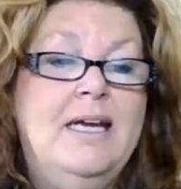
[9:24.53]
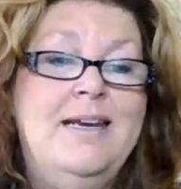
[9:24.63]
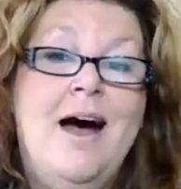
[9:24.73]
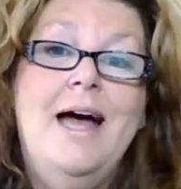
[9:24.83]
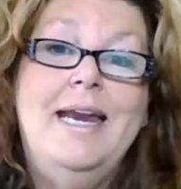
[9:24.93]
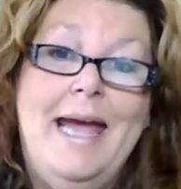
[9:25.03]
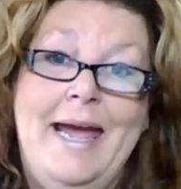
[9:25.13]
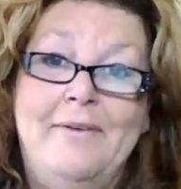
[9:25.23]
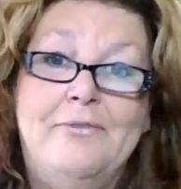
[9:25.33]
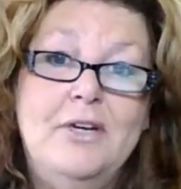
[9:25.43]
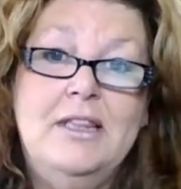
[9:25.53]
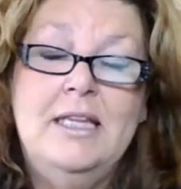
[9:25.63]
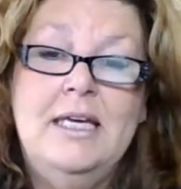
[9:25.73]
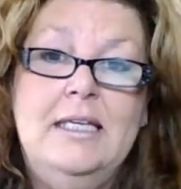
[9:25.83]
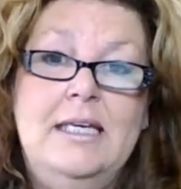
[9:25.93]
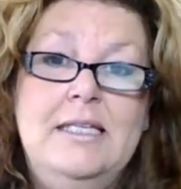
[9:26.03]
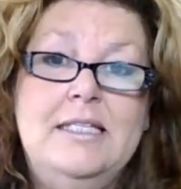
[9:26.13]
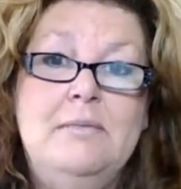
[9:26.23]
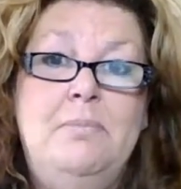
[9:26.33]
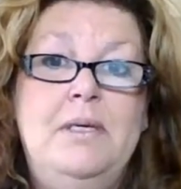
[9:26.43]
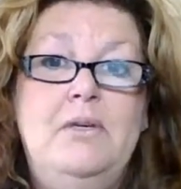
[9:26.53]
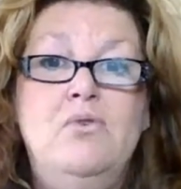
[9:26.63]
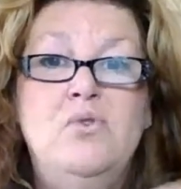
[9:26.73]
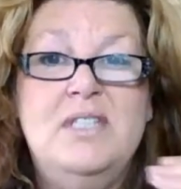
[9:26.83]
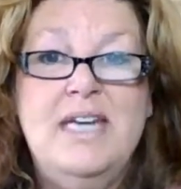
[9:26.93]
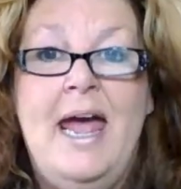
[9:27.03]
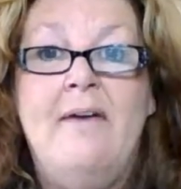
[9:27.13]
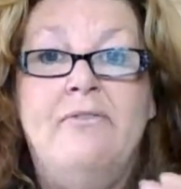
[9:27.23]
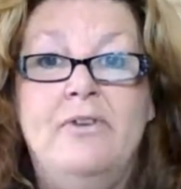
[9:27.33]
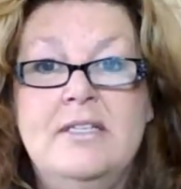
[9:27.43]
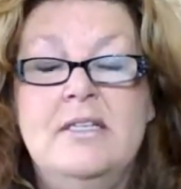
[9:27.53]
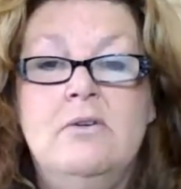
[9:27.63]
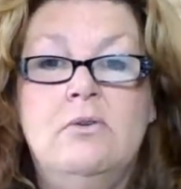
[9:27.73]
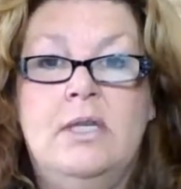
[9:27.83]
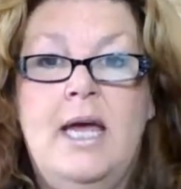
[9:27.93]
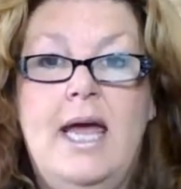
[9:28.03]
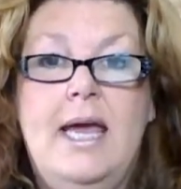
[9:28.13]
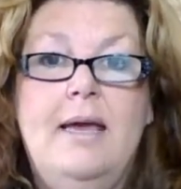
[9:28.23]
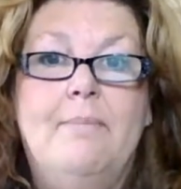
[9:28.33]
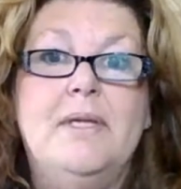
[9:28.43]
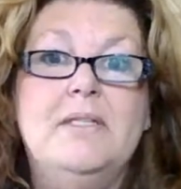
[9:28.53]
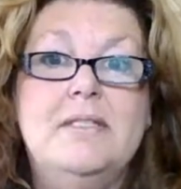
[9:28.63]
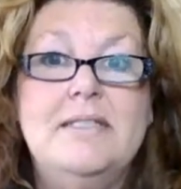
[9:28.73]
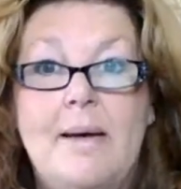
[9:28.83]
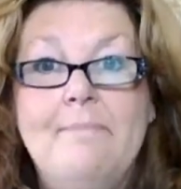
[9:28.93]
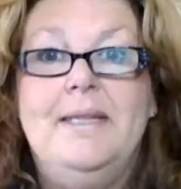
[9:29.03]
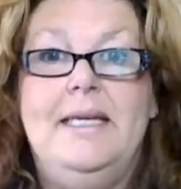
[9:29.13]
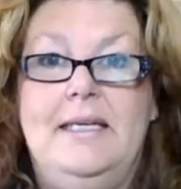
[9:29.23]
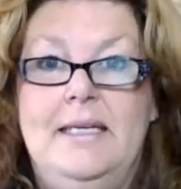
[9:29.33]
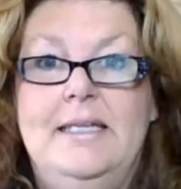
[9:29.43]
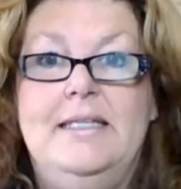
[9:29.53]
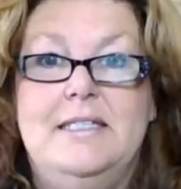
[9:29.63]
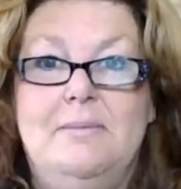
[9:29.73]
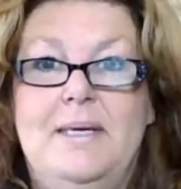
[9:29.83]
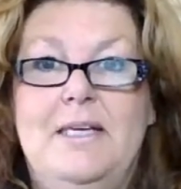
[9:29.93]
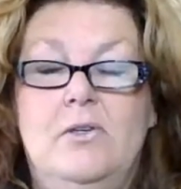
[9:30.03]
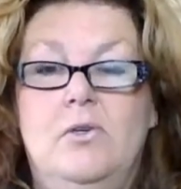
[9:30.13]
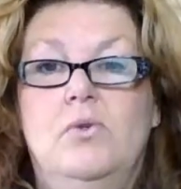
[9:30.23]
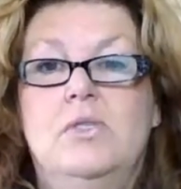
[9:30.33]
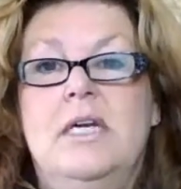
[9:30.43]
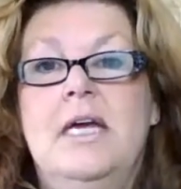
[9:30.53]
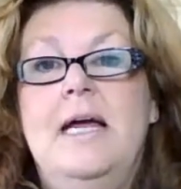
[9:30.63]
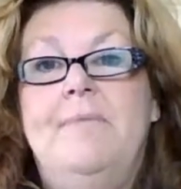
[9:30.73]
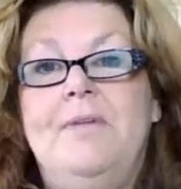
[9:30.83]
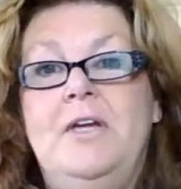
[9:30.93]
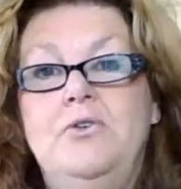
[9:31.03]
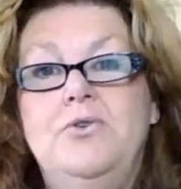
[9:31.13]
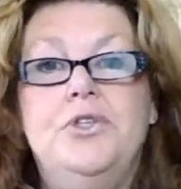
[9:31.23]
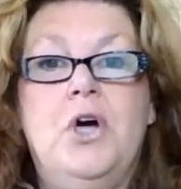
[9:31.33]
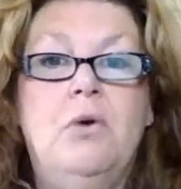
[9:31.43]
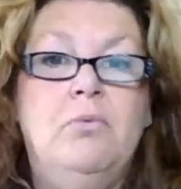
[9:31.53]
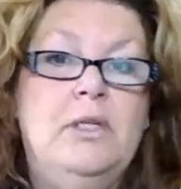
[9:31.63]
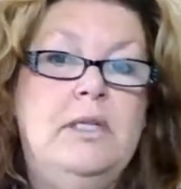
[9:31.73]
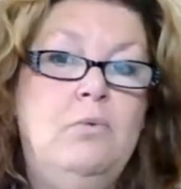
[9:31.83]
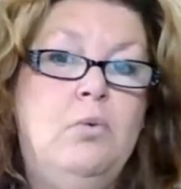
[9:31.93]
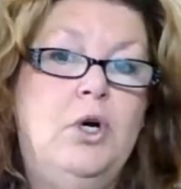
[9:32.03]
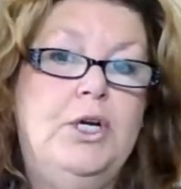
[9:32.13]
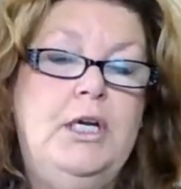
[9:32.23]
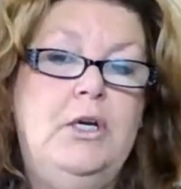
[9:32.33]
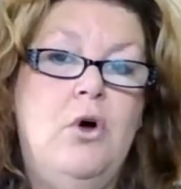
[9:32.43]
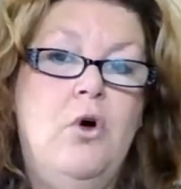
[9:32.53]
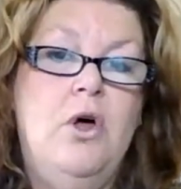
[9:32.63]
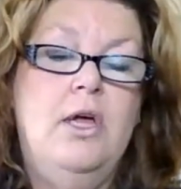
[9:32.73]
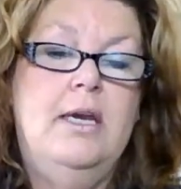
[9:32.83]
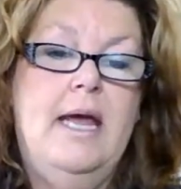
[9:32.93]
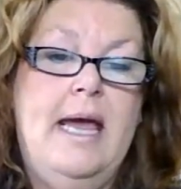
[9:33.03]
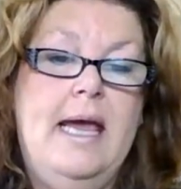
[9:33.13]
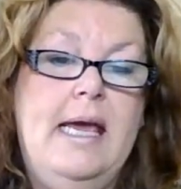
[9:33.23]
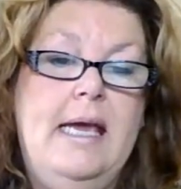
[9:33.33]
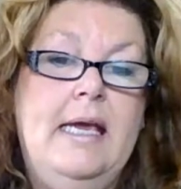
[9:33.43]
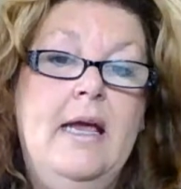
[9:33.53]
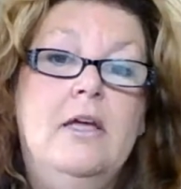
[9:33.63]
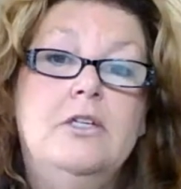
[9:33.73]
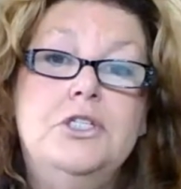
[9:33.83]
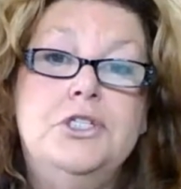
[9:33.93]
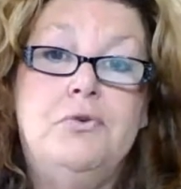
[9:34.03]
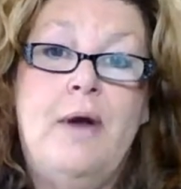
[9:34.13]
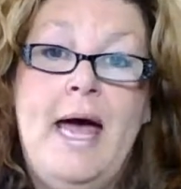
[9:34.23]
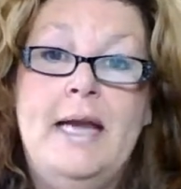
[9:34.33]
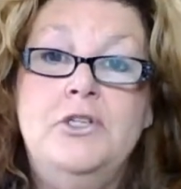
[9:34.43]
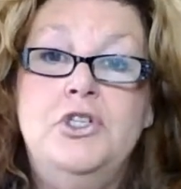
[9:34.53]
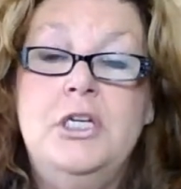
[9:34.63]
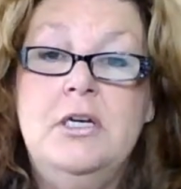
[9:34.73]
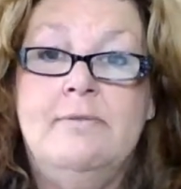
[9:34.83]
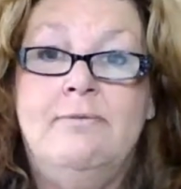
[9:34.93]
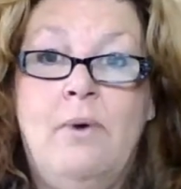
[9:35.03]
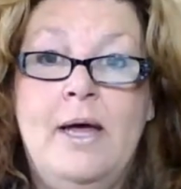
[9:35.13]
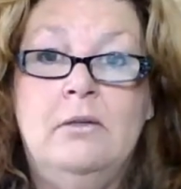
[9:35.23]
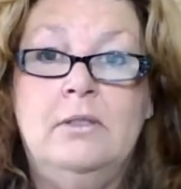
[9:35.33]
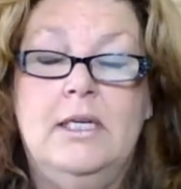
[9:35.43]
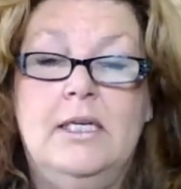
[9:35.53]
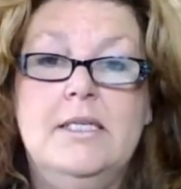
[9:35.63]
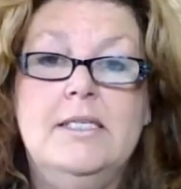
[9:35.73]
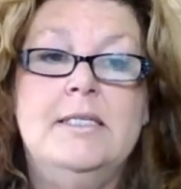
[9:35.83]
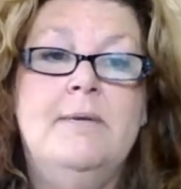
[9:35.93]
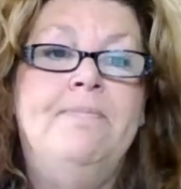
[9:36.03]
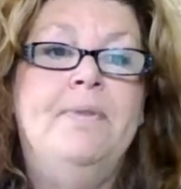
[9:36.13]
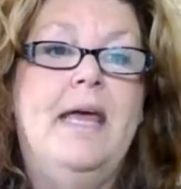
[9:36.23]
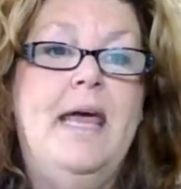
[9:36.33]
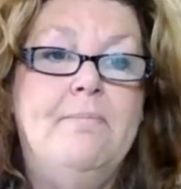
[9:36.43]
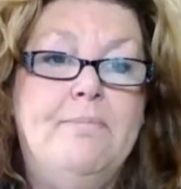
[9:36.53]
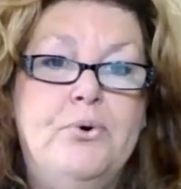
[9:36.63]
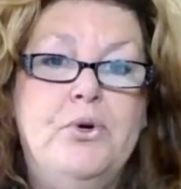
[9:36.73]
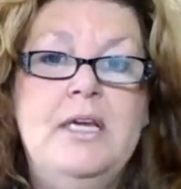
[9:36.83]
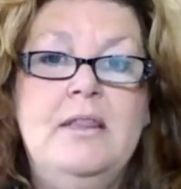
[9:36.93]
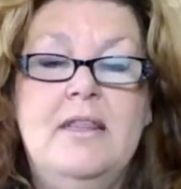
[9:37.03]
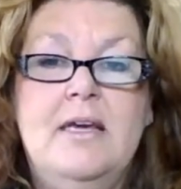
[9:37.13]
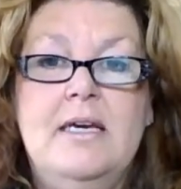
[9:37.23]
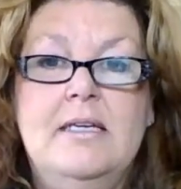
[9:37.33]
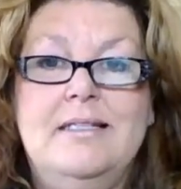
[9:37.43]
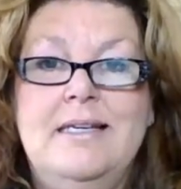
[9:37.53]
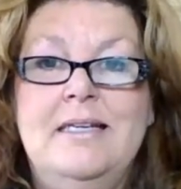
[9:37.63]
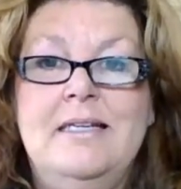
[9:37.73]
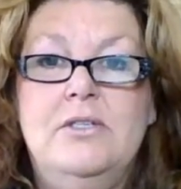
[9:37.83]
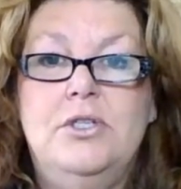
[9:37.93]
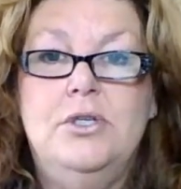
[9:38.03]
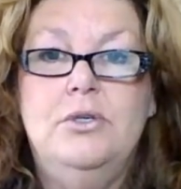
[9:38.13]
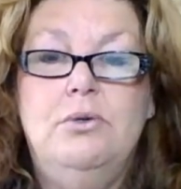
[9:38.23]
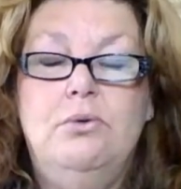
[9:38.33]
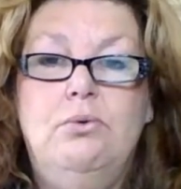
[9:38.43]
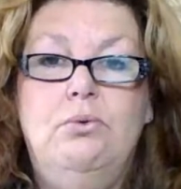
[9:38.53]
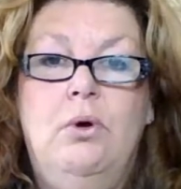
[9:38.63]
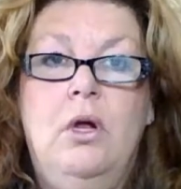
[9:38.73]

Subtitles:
Not everything needs to be used every single day, but something needs to be used. And you start really working on a strategy of wellness and putting things into